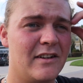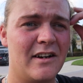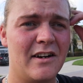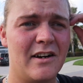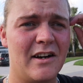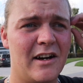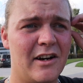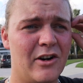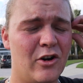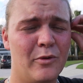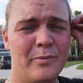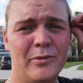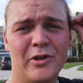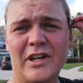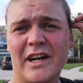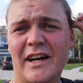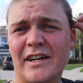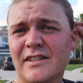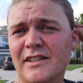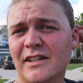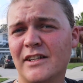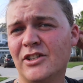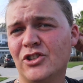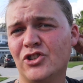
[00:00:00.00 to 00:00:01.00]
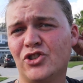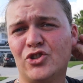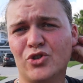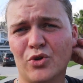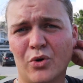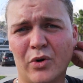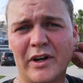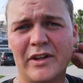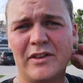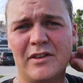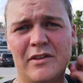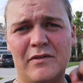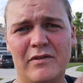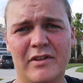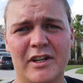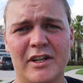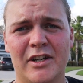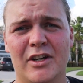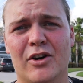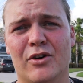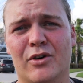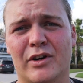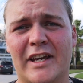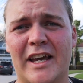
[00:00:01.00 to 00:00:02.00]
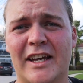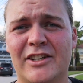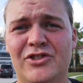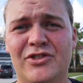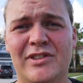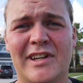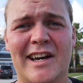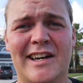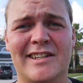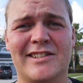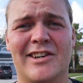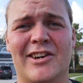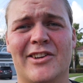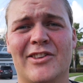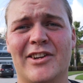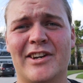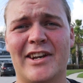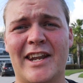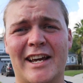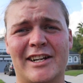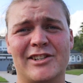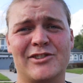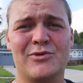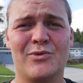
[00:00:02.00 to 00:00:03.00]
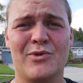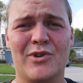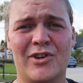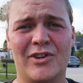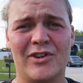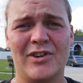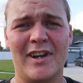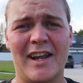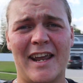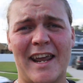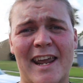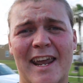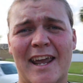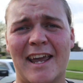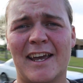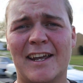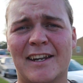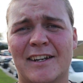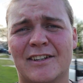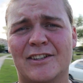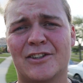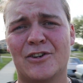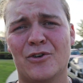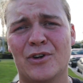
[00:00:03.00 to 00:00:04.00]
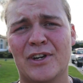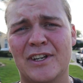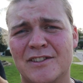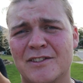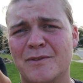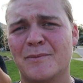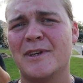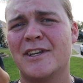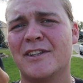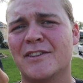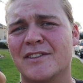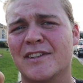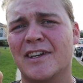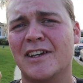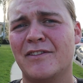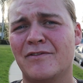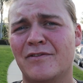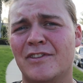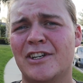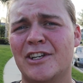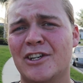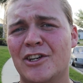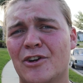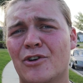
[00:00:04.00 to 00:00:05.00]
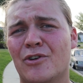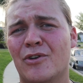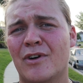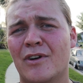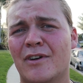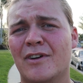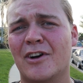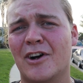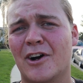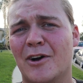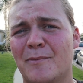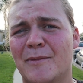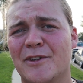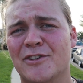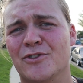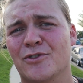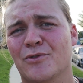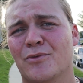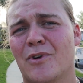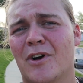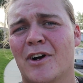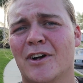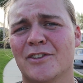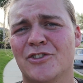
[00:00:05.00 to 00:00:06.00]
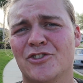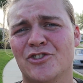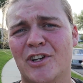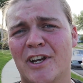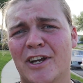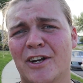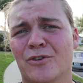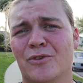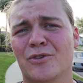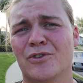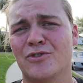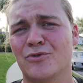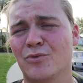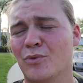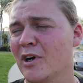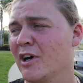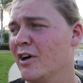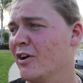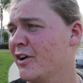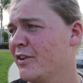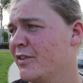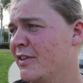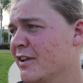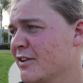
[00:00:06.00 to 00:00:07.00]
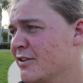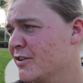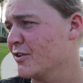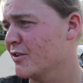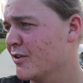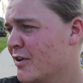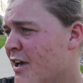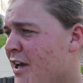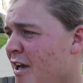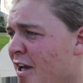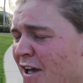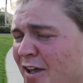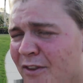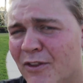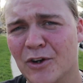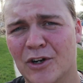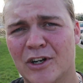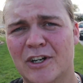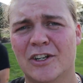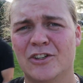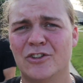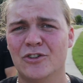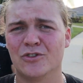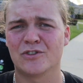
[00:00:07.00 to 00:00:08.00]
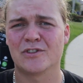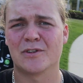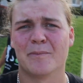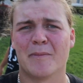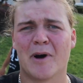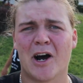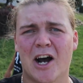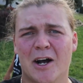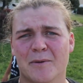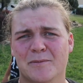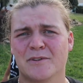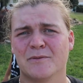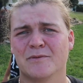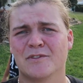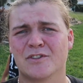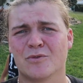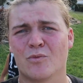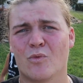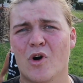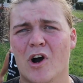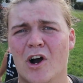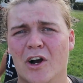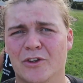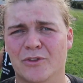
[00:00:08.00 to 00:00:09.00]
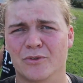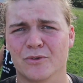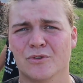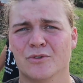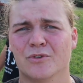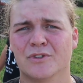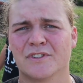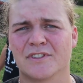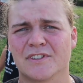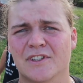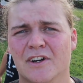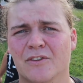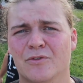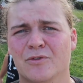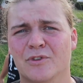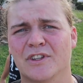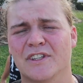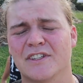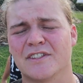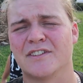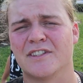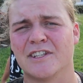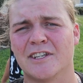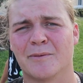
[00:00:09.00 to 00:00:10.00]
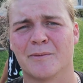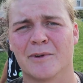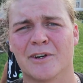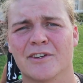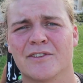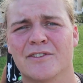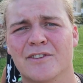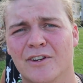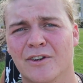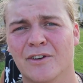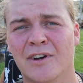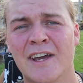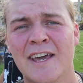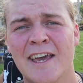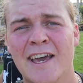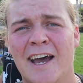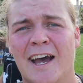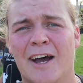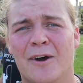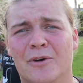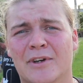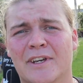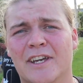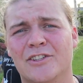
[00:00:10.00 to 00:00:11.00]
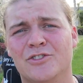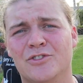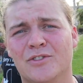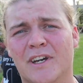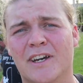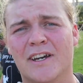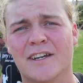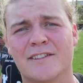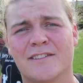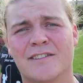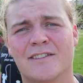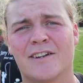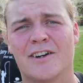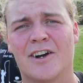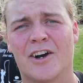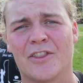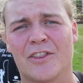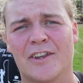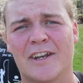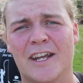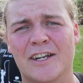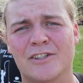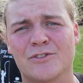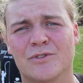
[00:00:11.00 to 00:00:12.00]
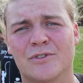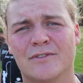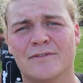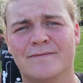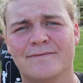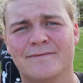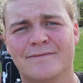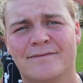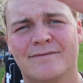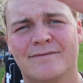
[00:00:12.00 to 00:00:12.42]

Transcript: I hope you guys enjoyed the video. Catch you guys on the next one, and go get some insight video on Mr. Ron's channel as well. I think they're gonna do some mobs and some walkthrough and stuff with the Cima. So I will catch you guys on the next one.